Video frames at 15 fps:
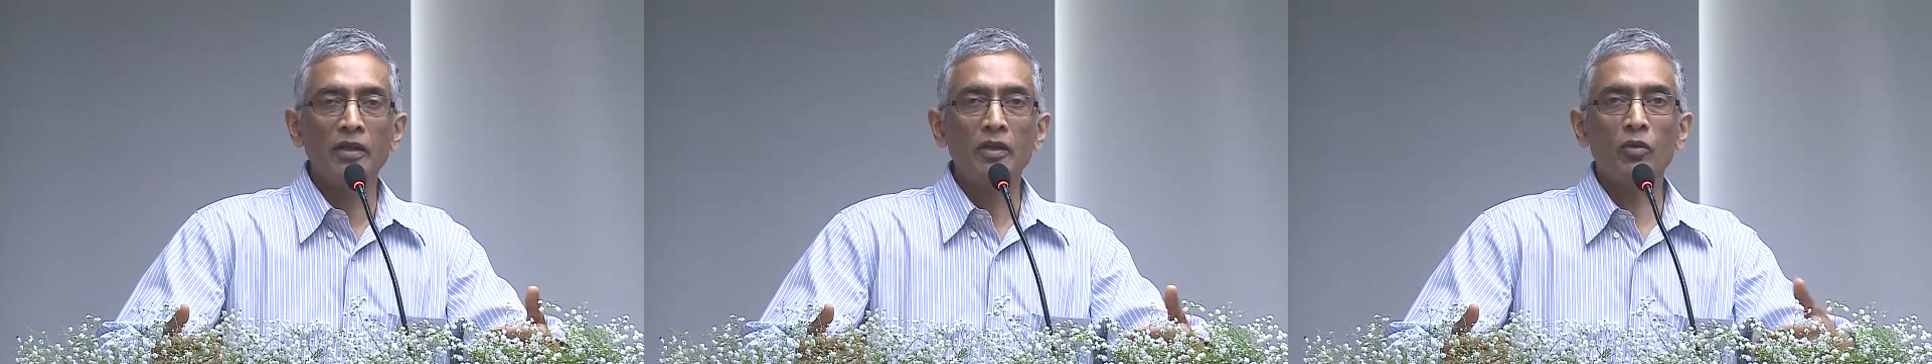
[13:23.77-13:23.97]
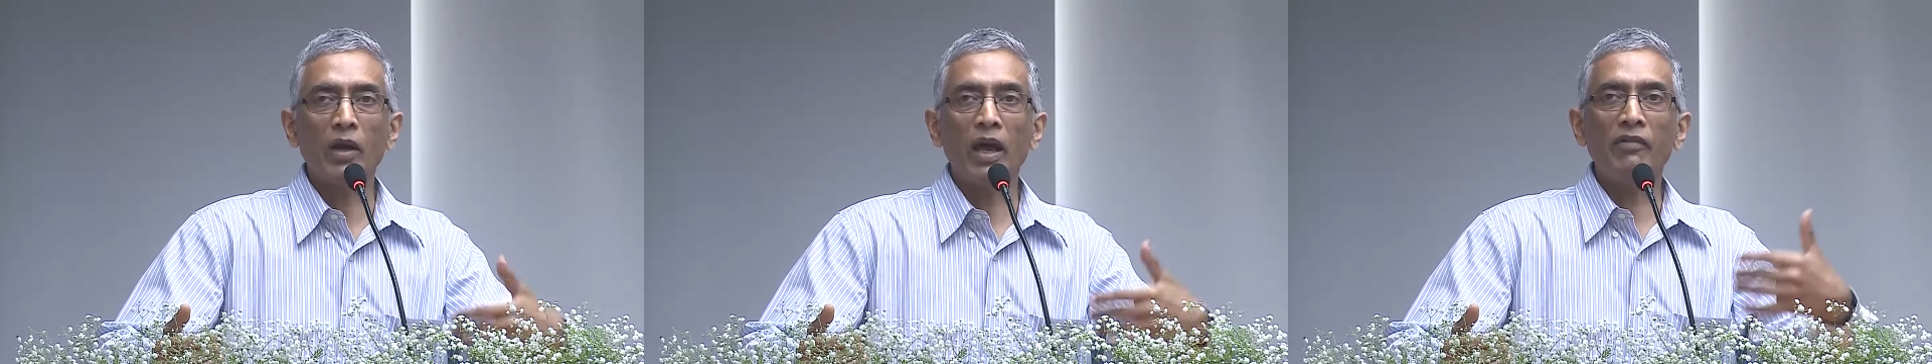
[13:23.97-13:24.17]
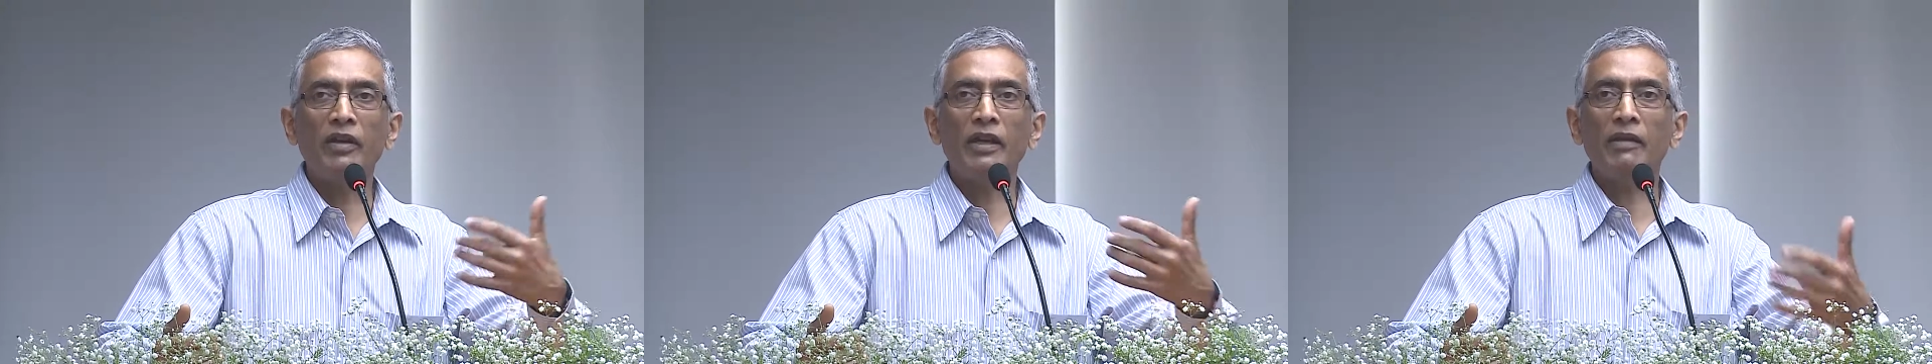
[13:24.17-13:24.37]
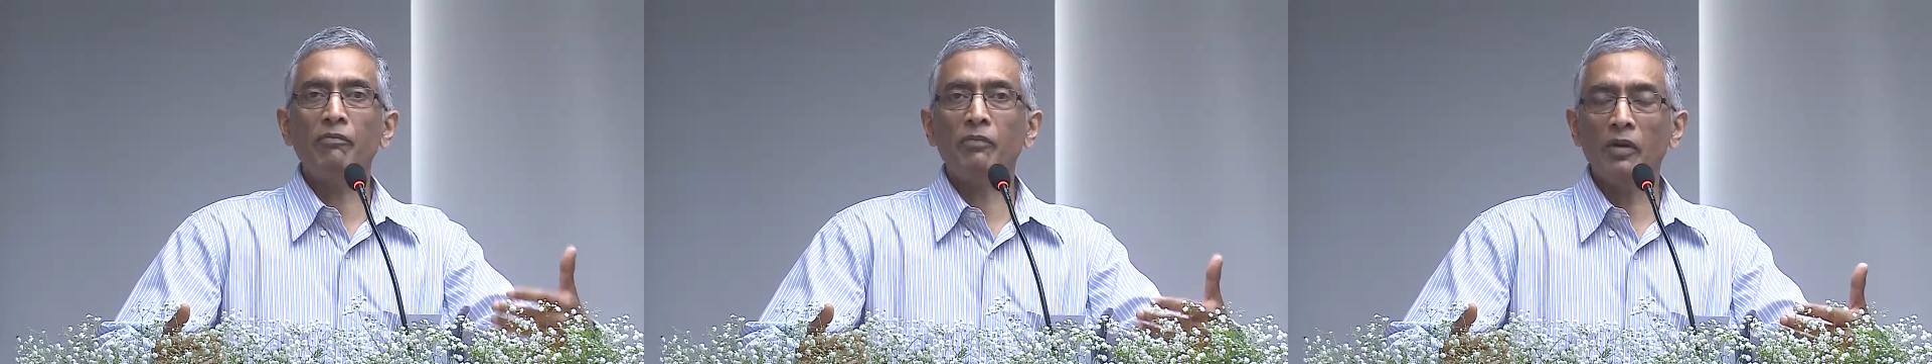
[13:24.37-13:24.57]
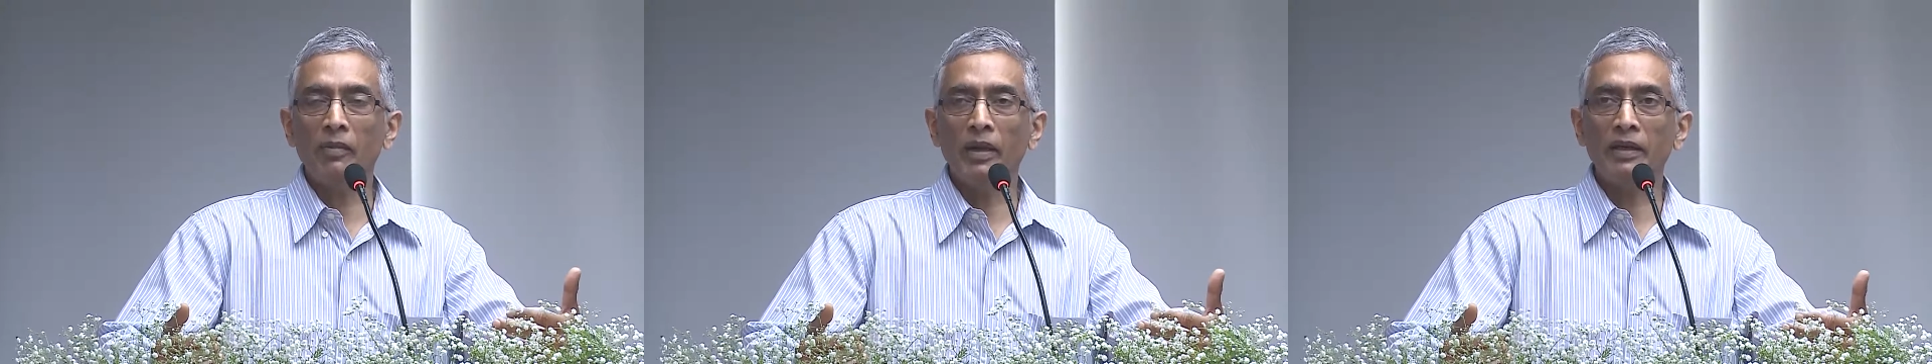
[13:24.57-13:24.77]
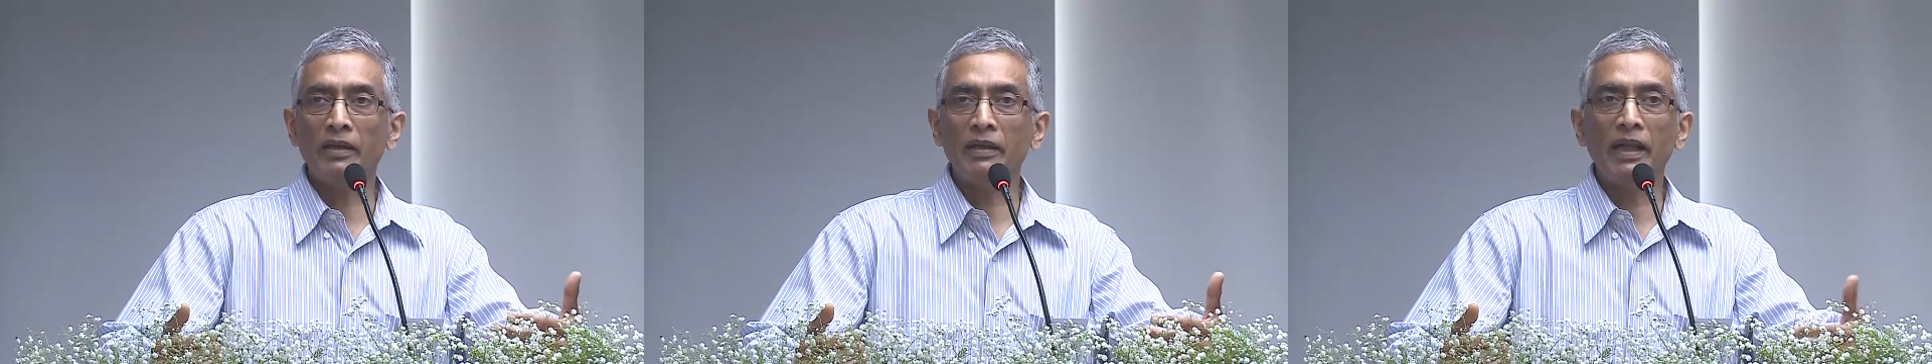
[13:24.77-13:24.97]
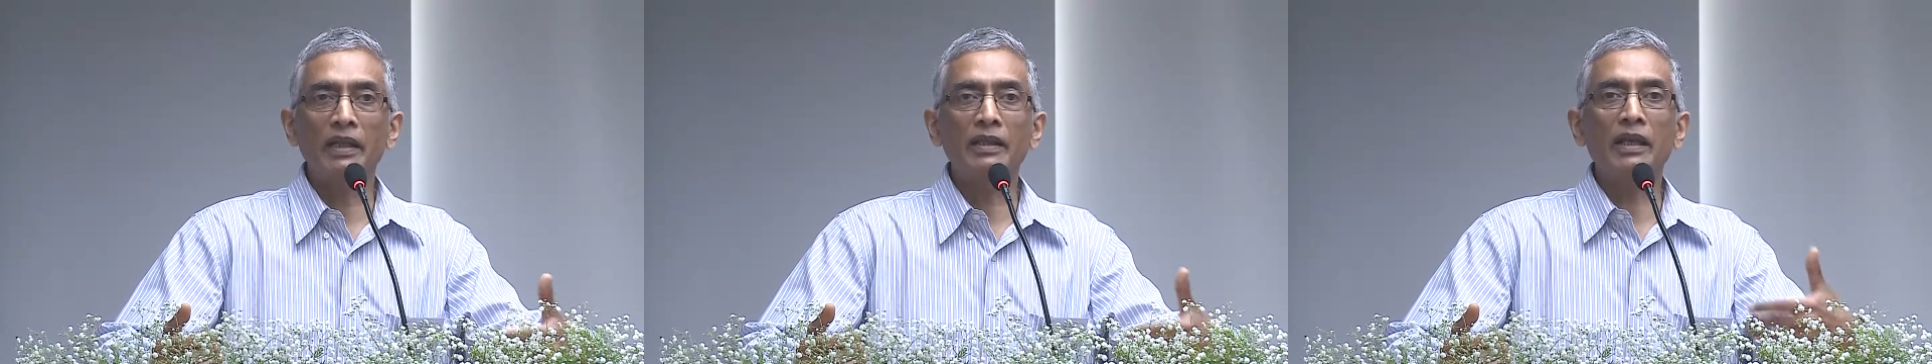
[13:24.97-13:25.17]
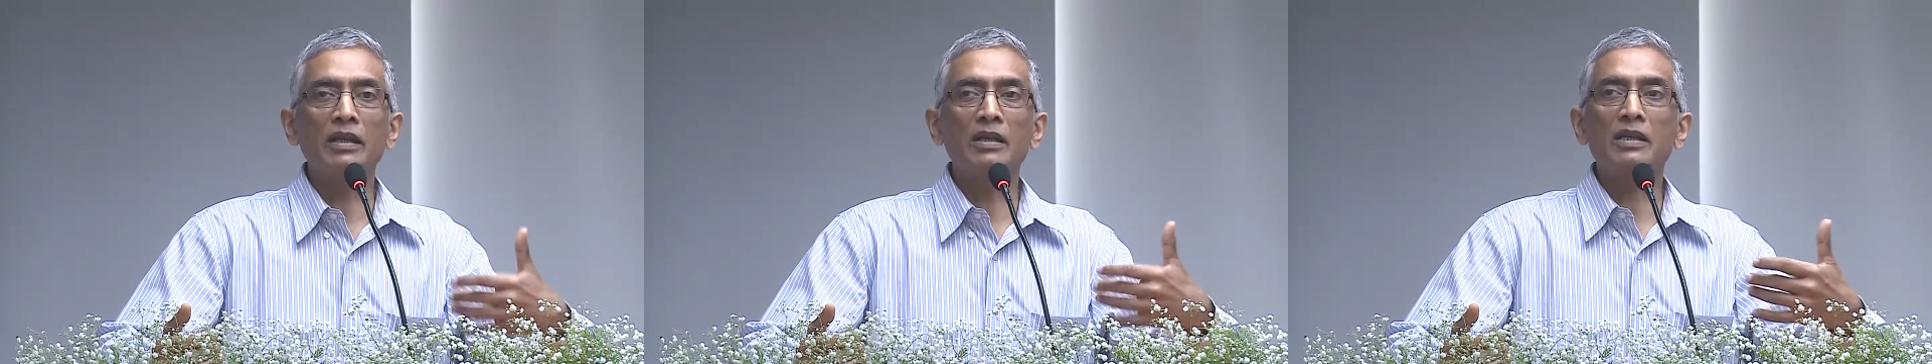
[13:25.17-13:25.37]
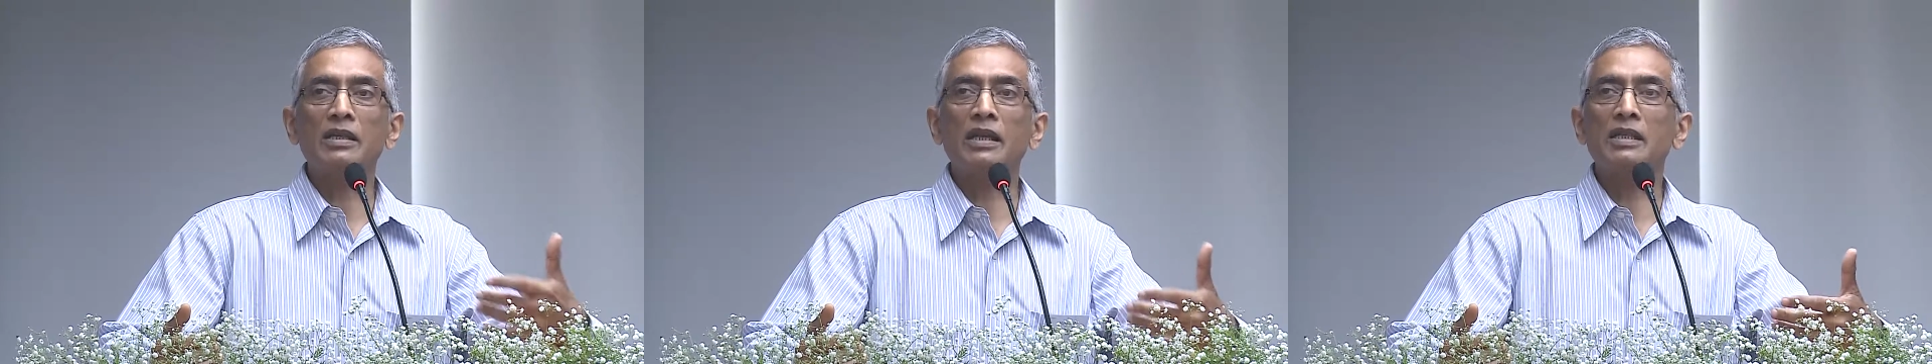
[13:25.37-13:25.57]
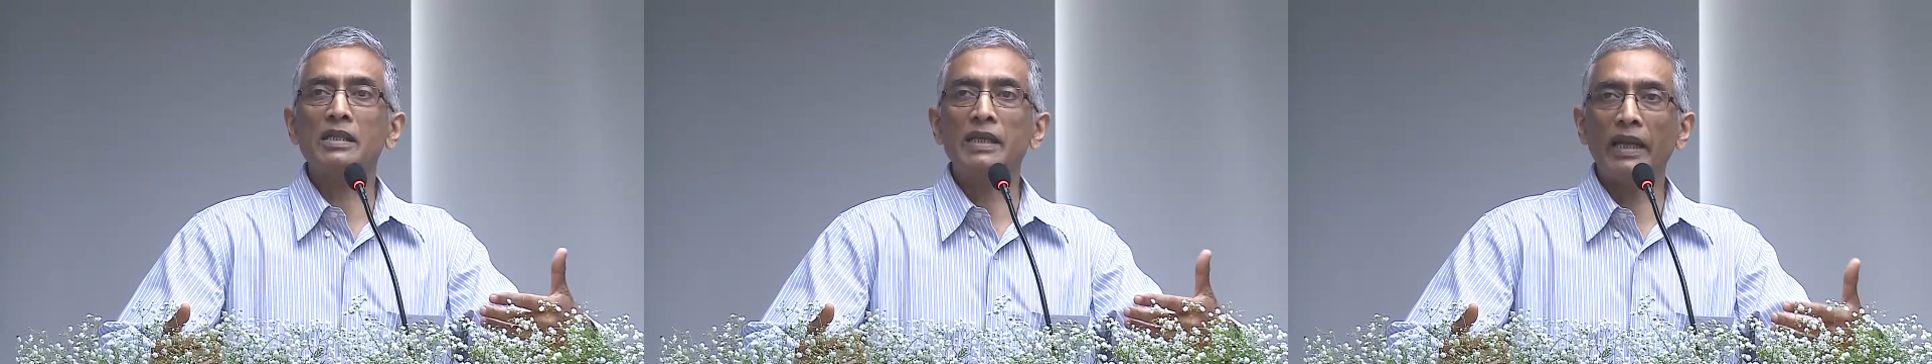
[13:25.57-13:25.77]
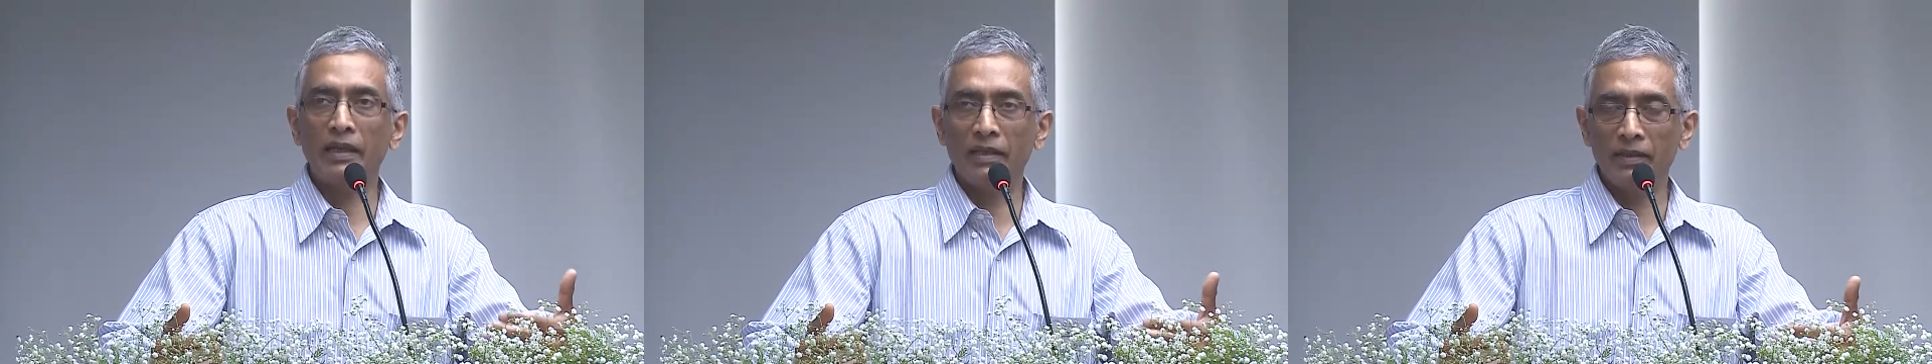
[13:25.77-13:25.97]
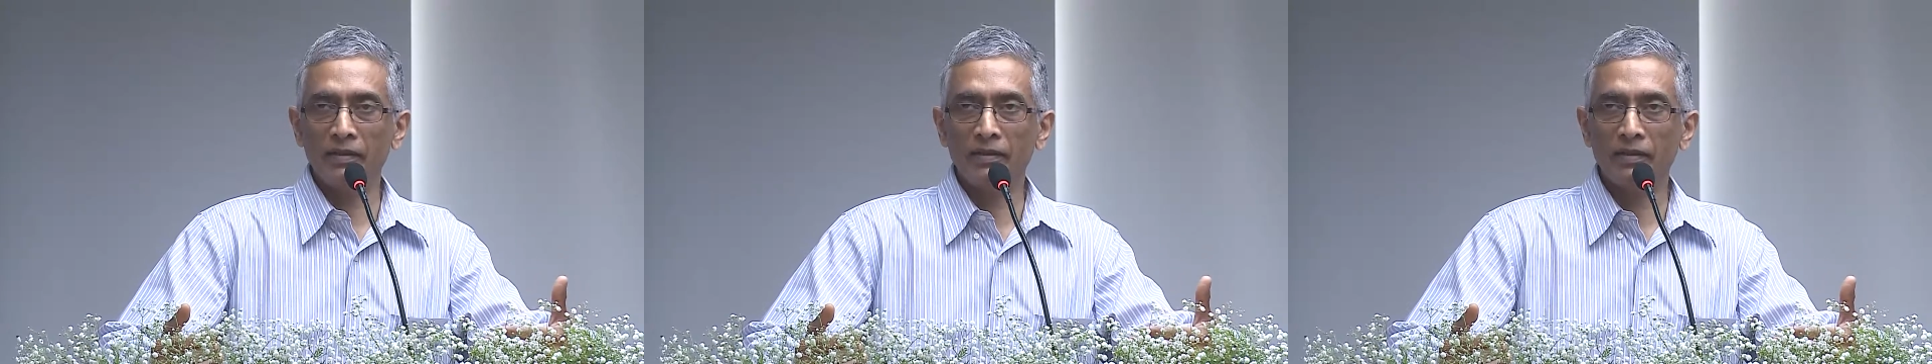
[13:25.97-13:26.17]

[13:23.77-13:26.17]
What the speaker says: to have it implemented and then sustained.